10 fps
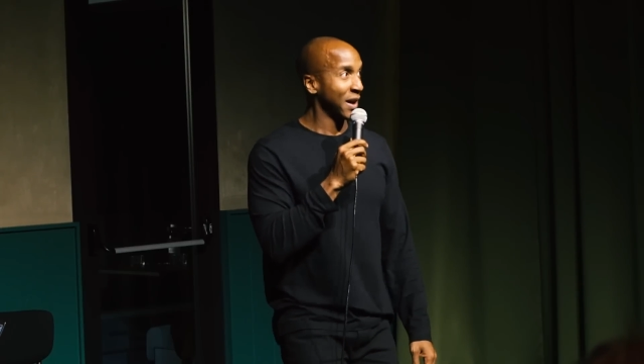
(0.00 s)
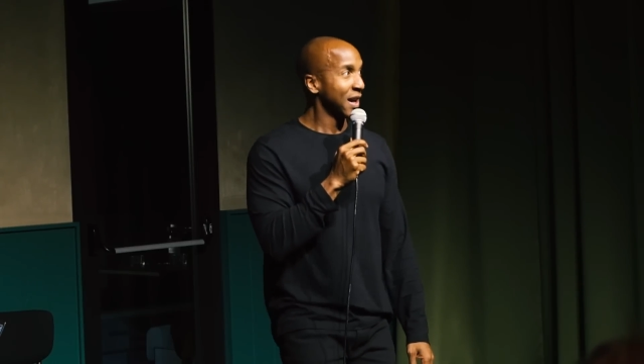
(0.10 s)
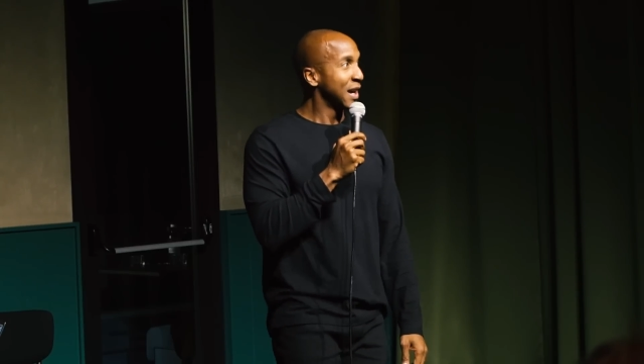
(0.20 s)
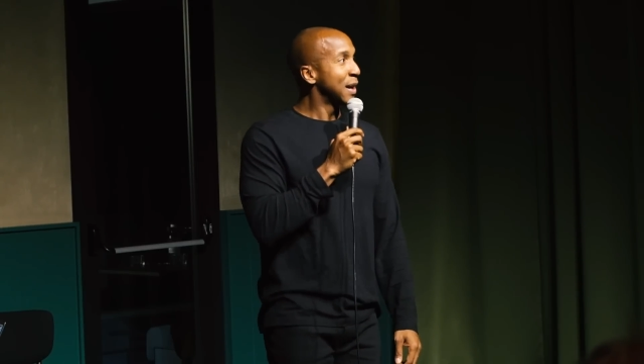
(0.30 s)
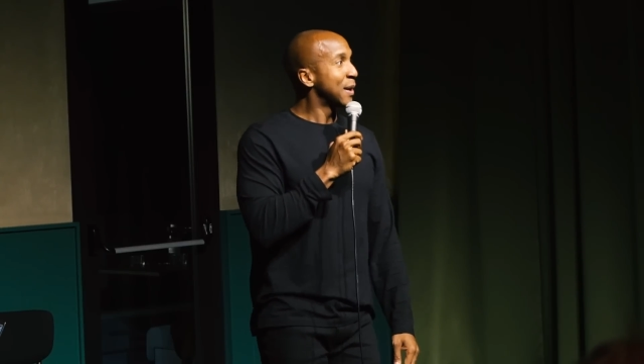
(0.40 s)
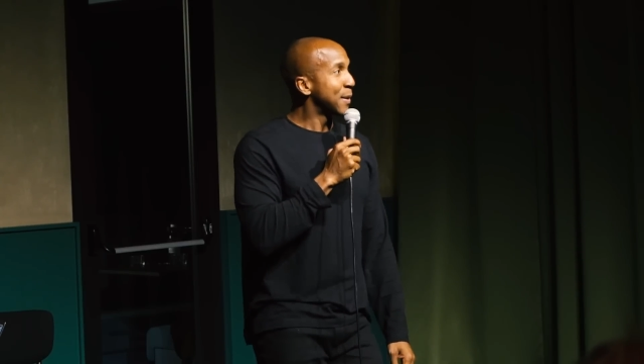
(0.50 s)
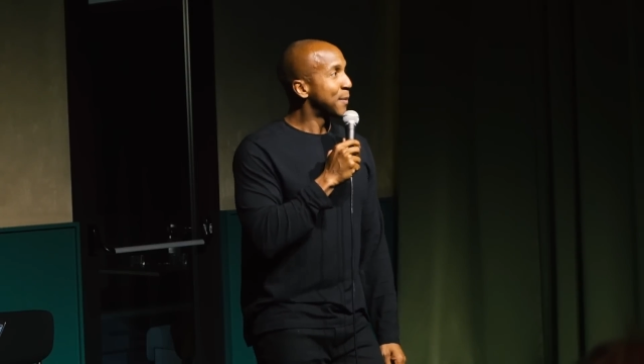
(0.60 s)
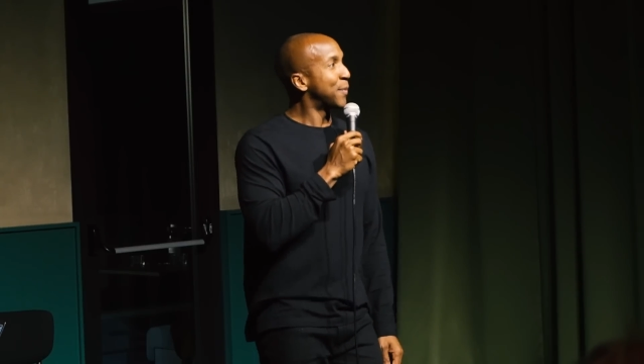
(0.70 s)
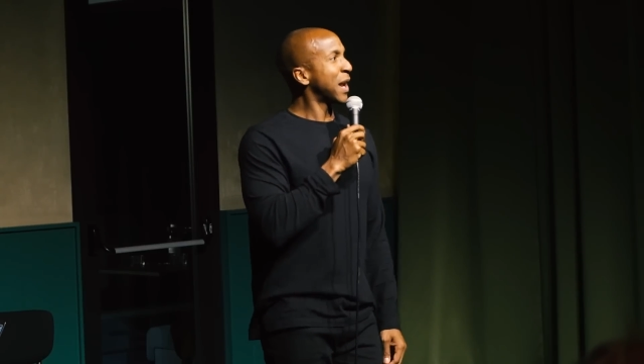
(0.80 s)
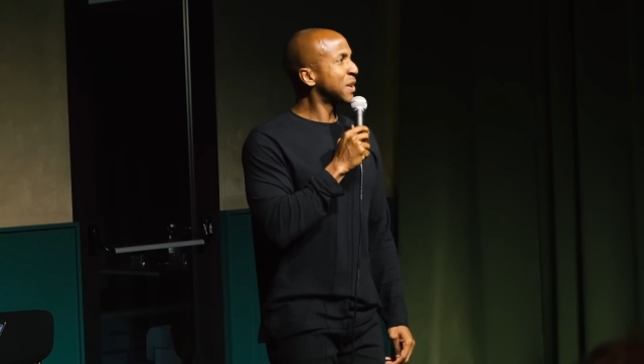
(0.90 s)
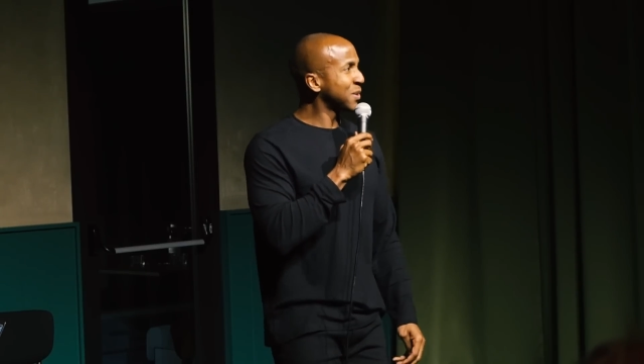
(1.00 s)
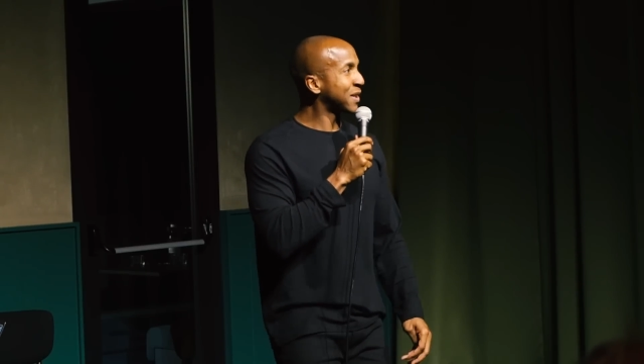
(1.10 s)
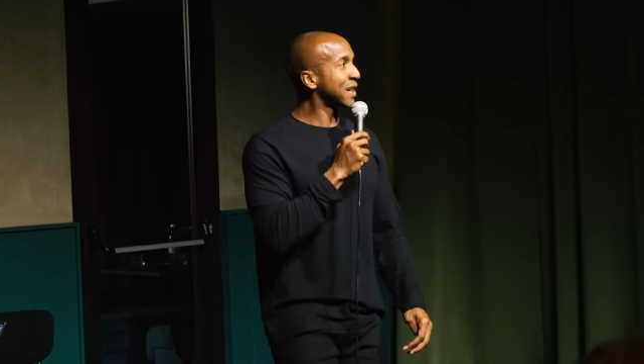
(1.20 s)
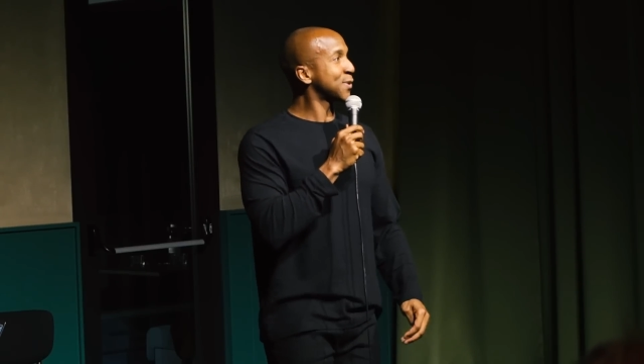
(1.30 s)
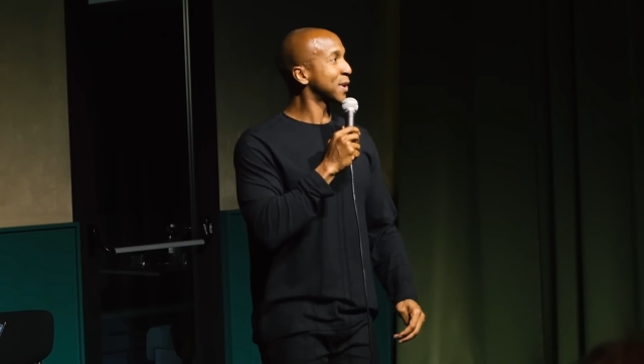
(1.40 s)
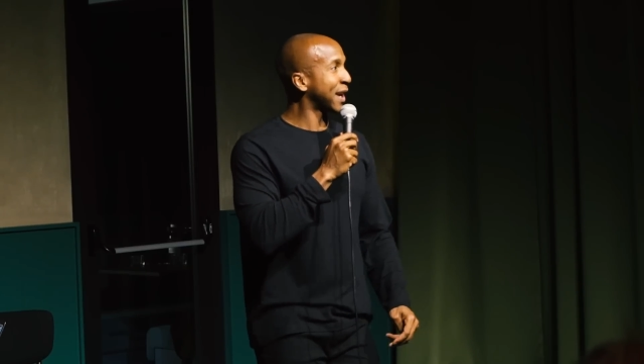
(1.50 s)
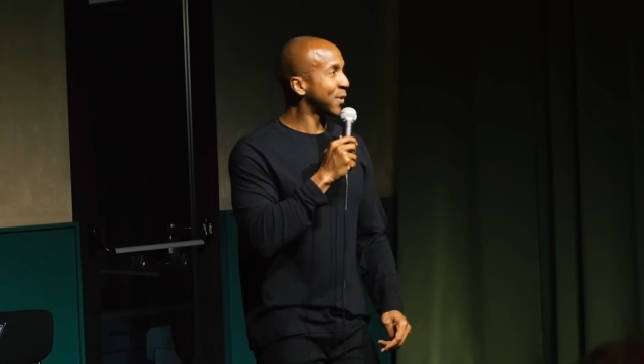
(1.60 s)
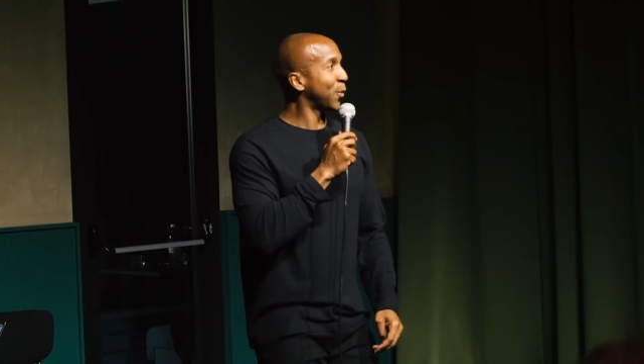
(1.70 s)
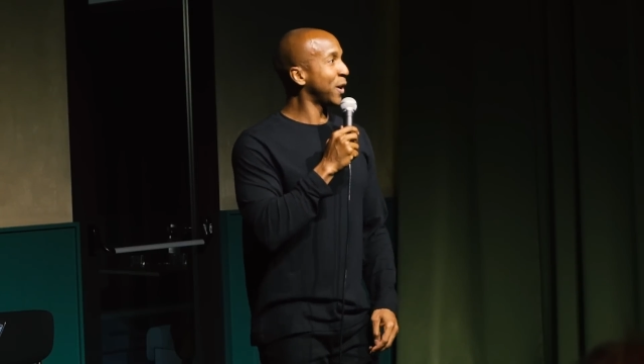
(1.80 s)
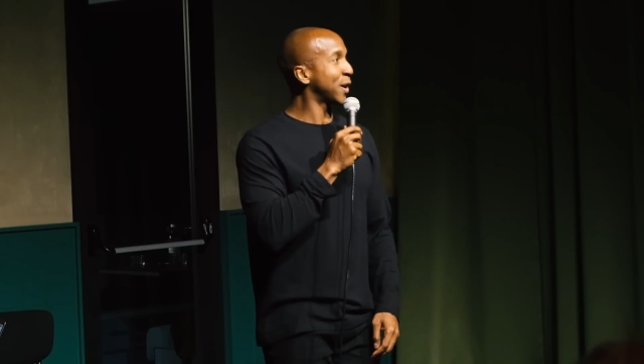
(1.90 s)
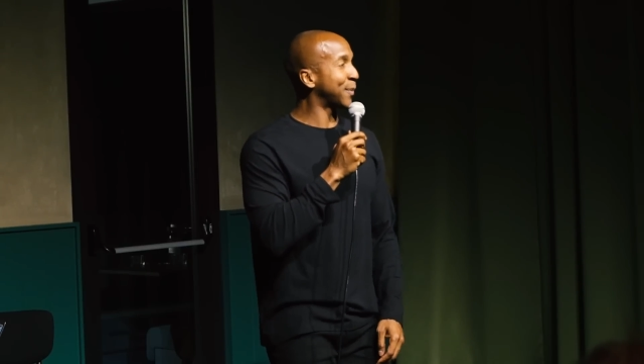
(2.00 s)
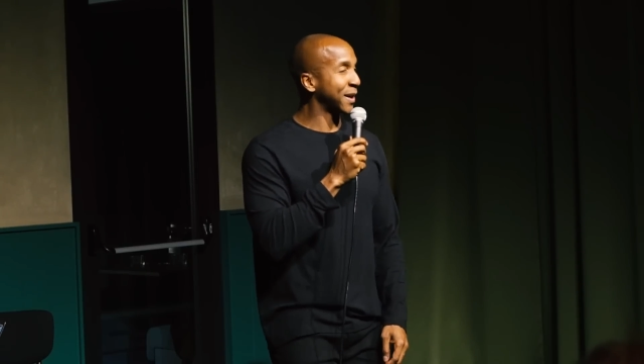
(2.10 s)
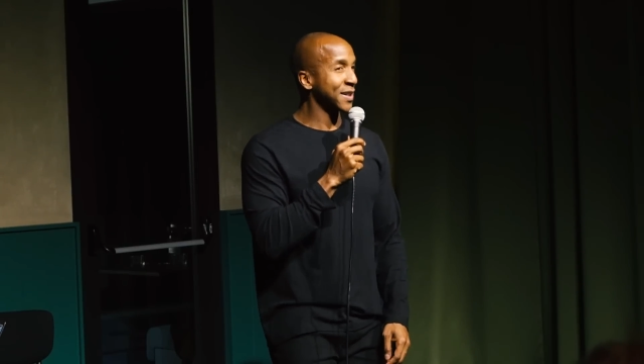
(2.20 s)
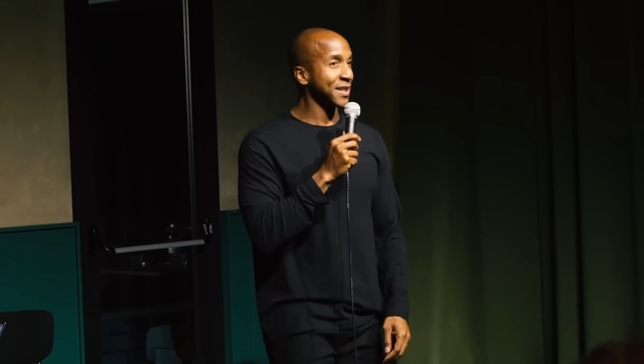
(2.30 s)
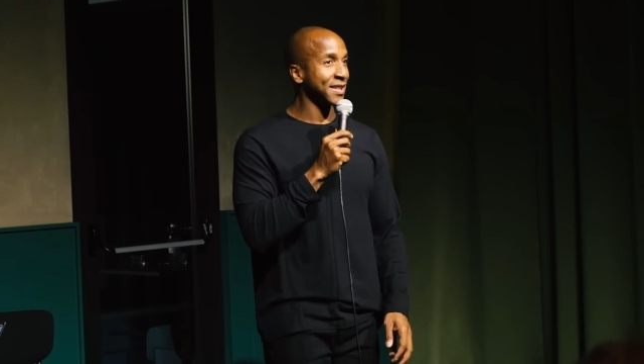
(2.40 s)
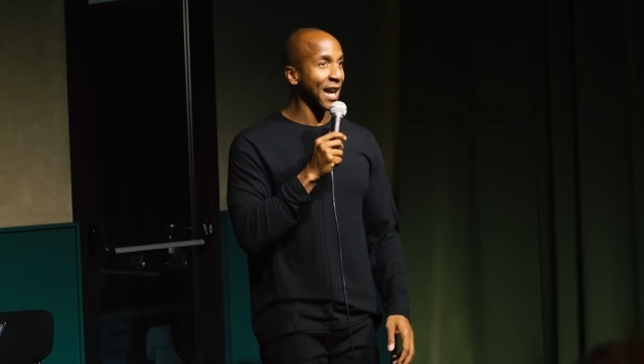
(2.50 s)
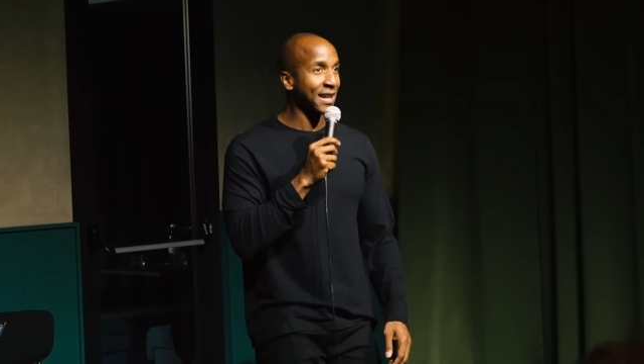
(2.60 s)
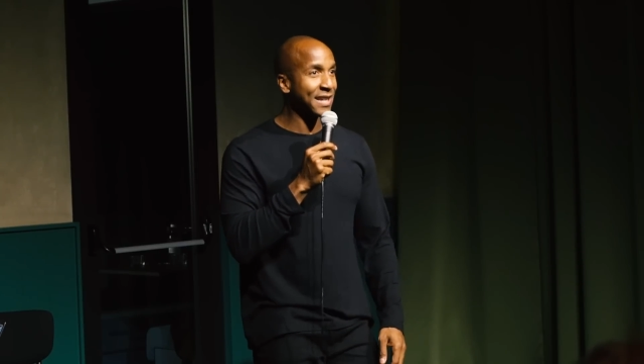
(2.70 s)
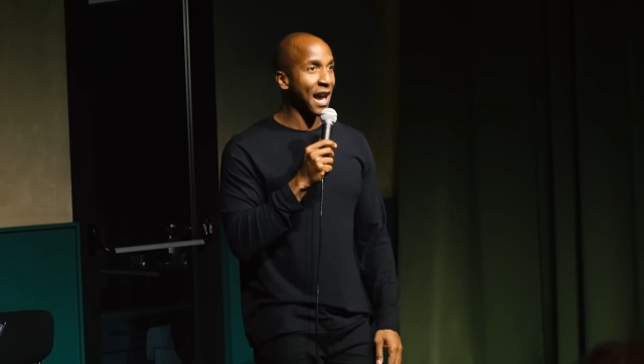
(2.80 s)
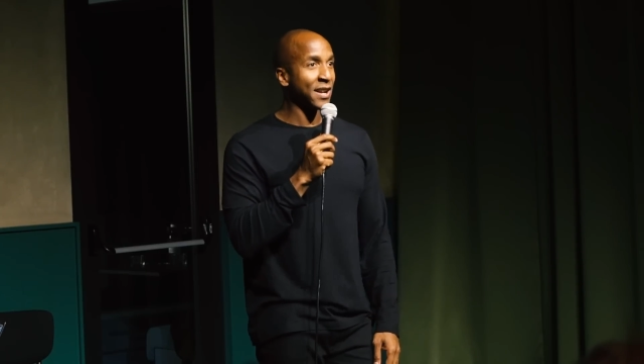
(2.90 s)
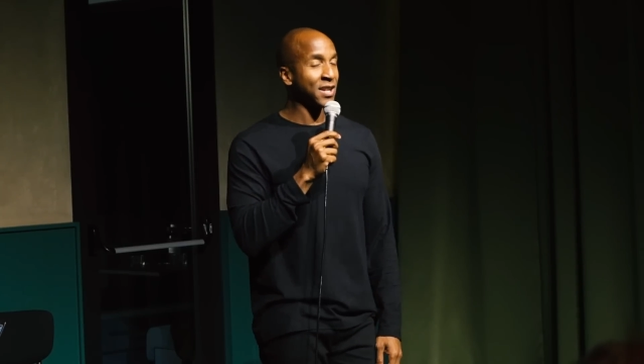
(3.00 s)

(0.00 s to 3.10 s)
But I knew things were getting weird because he sat down.